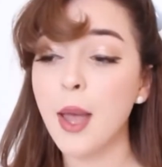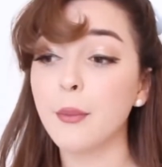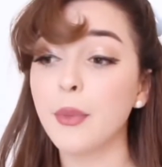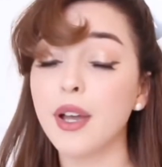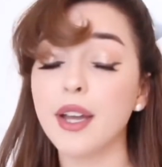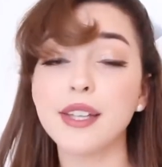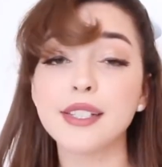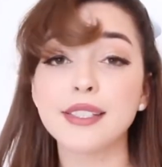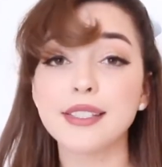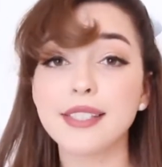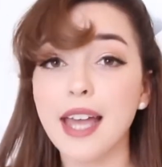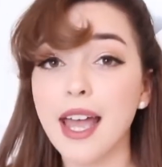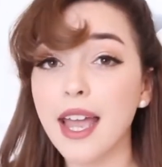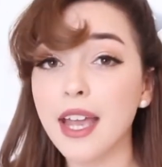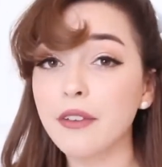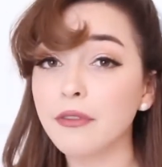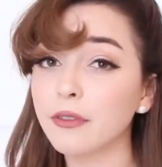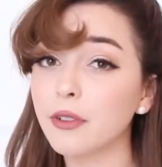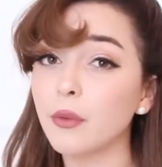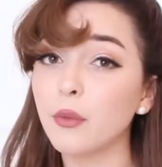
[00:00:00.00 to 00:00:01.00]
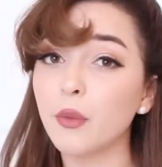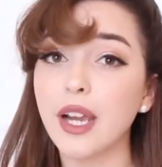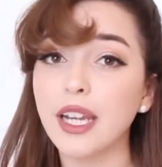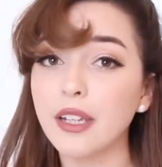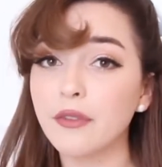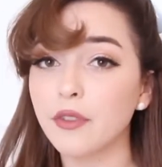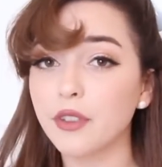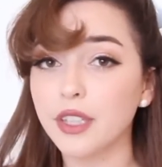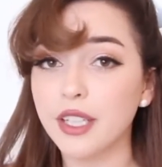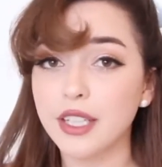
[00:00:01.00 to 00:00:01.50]
But aside from
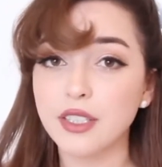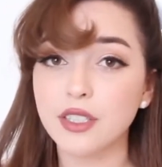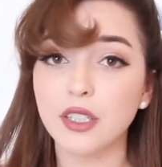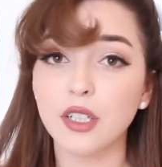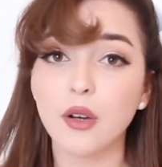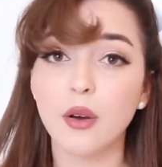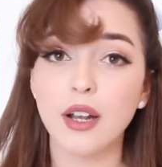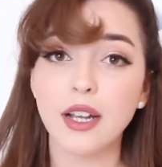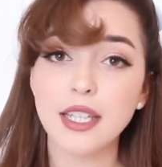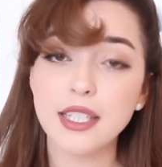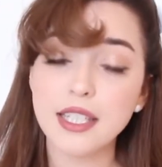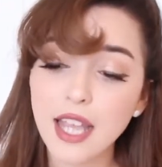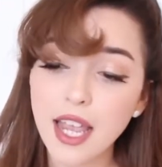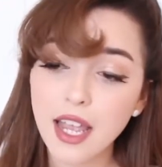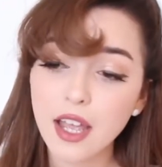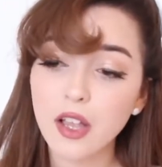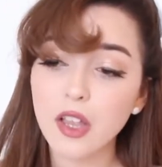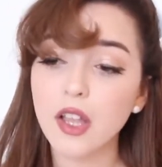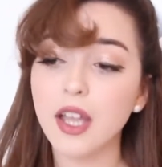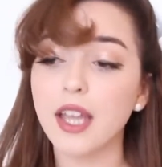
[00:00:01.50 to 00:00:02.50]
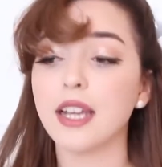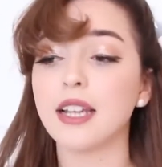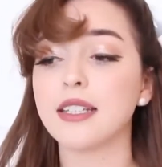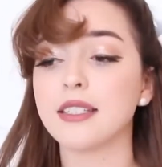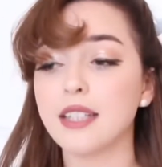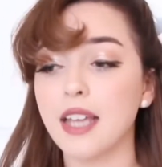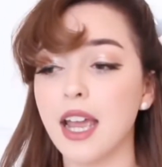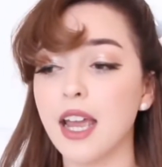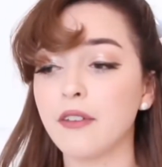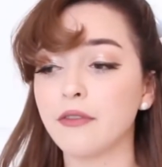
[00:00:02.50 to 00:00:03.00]
waiting for things to go on sale, and
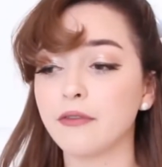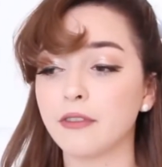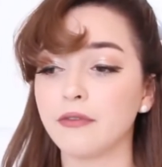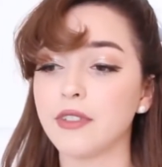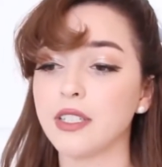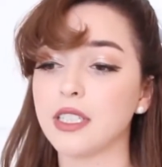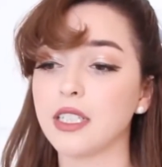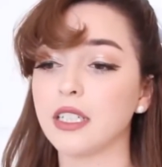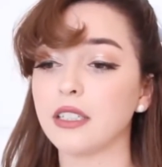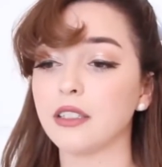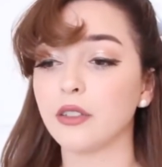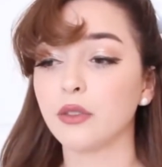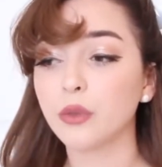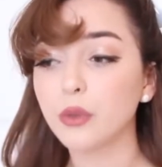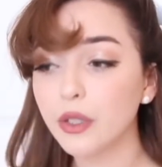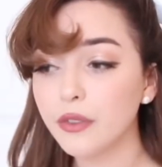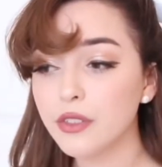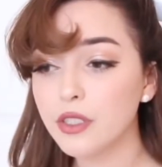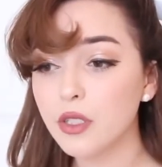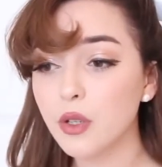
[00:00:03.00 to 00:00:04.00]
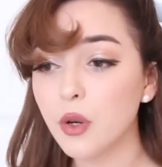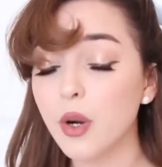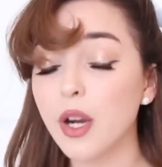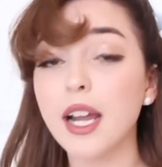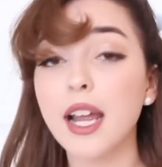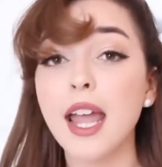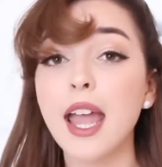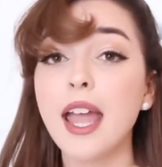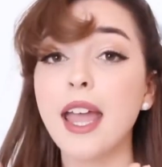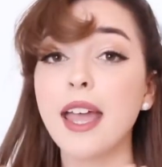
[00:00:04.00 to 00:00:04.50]
aside from visiting the thrift
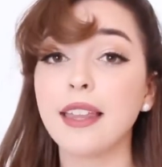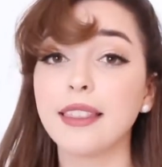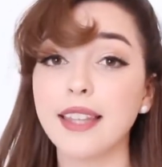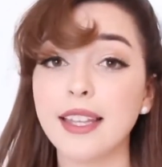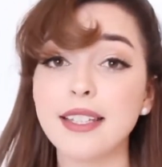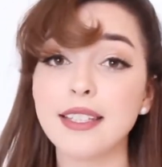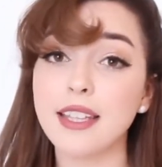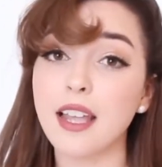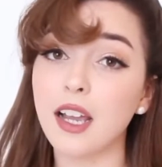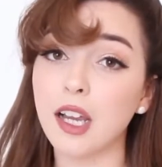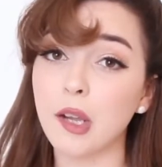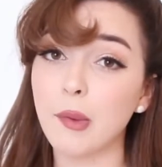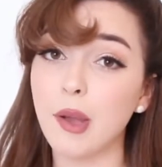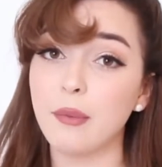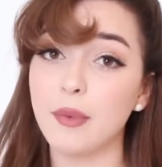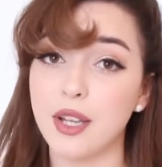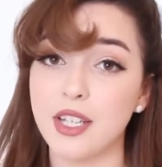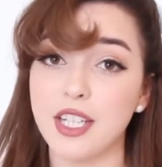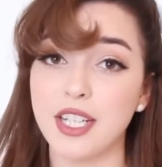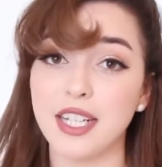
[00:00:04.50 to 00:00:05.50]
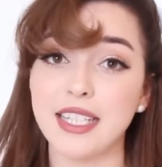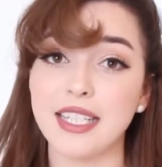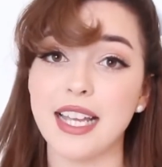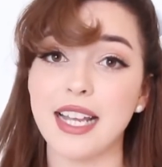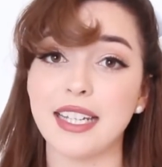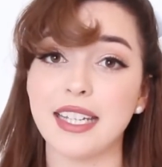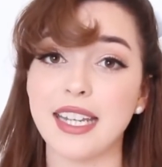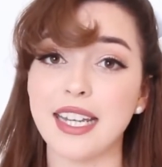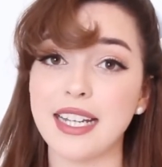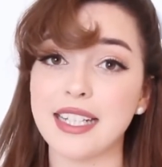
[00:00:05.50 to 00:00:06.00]
store, let's talk about budgeting
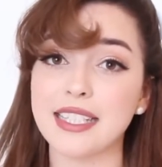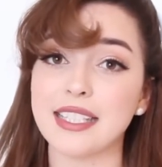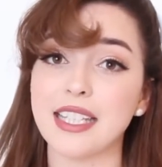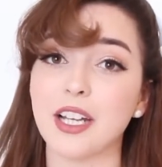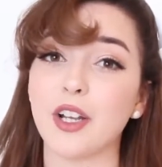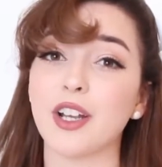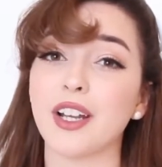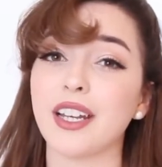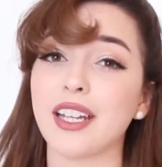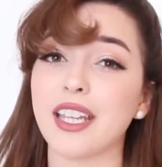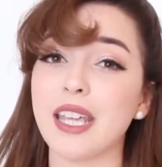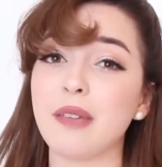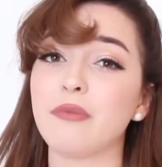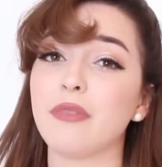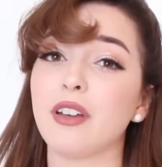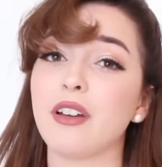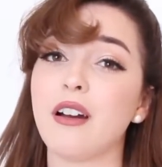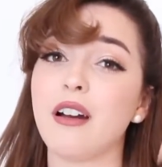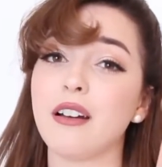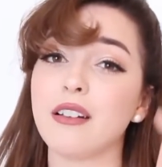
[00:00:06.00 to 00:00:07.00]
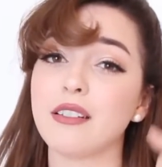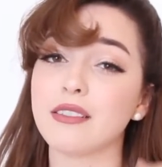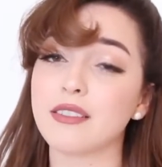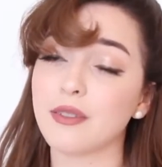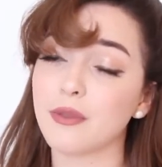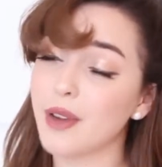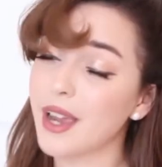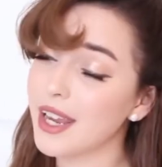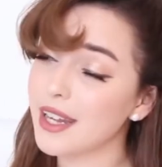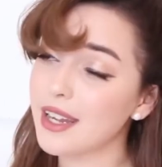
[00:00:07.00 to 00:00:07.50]
techniques that are going to keep the cost
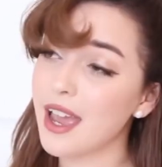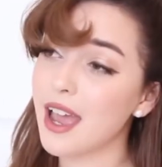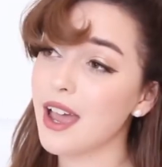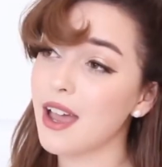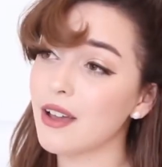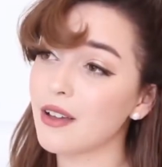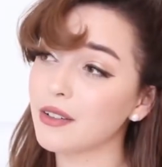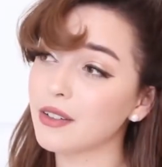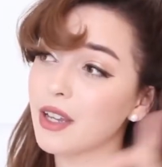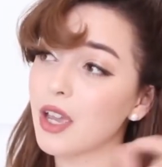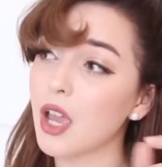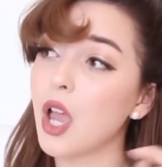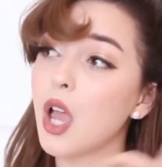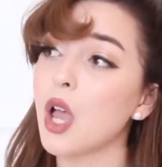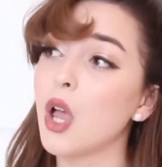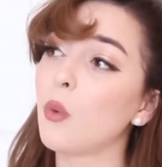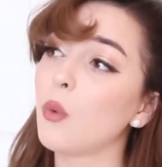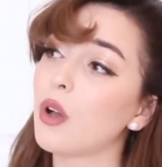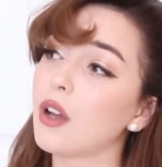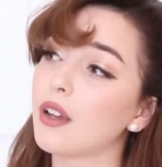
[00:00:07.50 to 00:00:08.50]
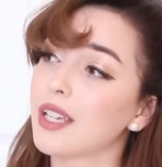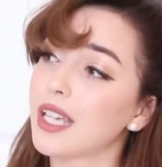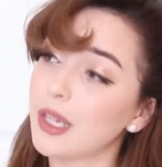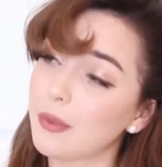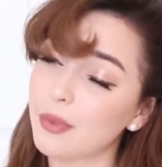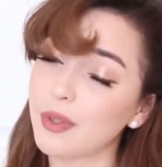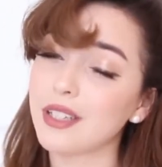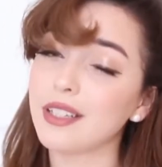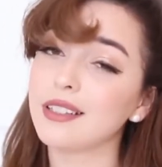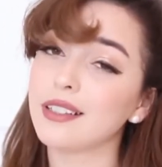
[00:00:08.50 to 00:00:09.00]
way down while
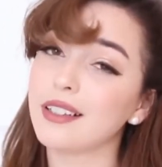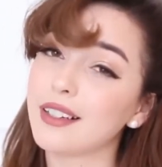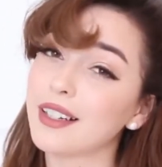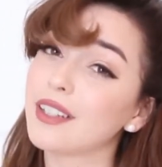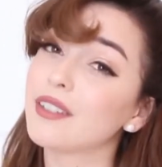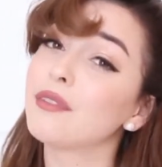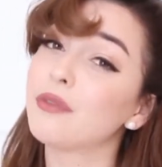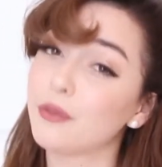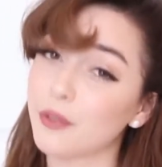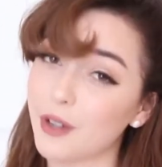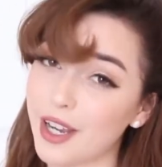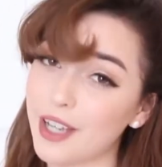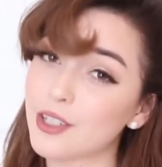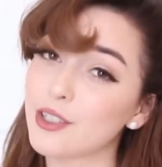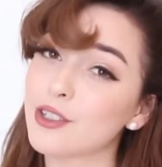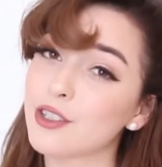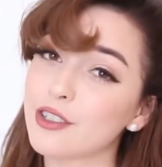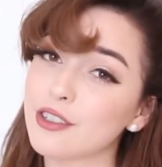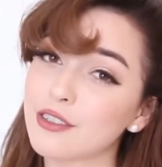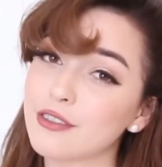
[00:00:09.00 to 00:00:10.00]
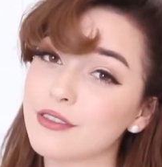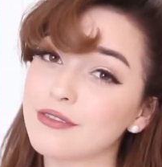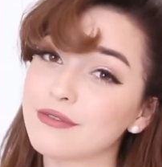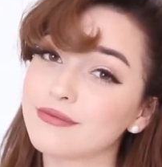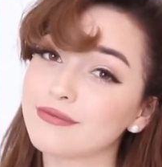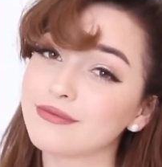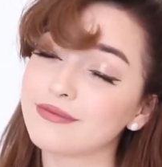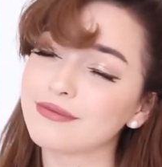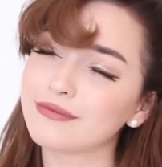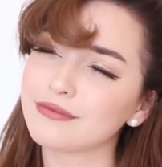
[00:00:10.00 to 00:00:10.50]
keeping you looking fresh.
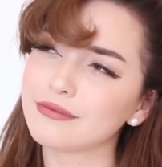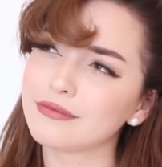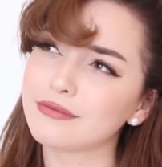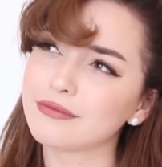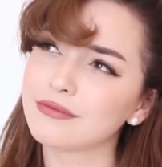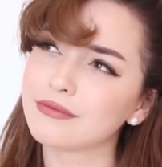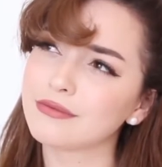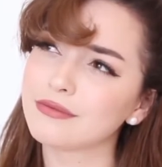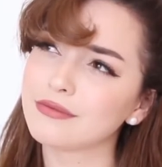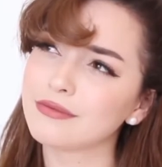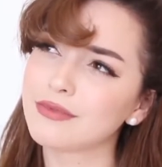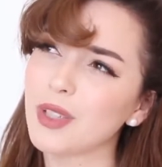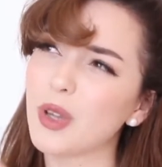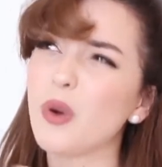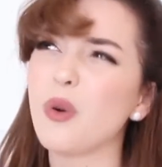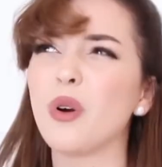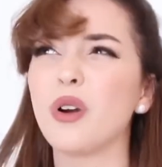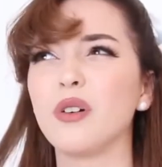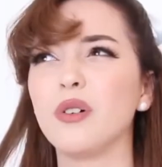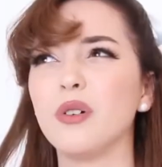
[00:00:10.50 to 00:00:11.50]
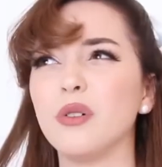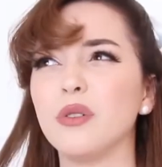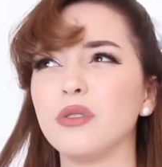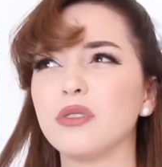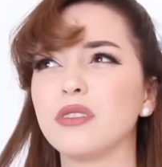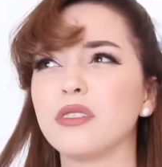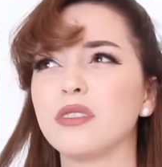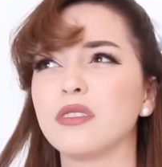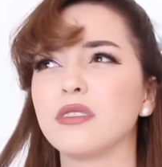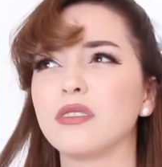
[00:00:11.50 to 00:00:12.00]
Or
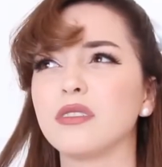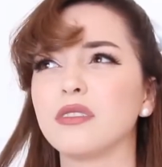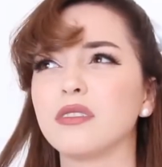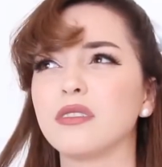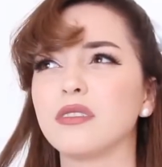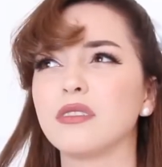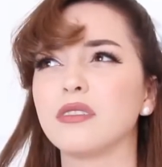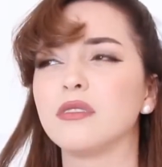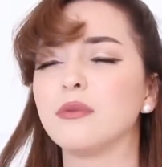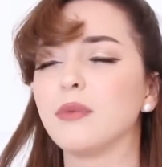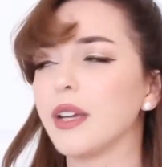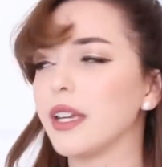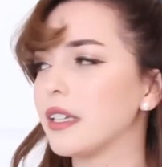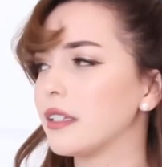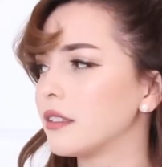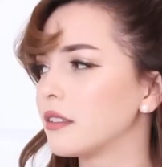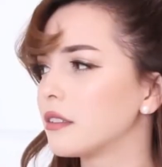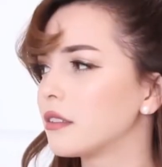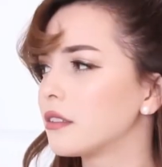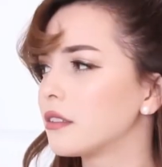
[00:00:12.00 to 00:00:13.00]
old. Wait.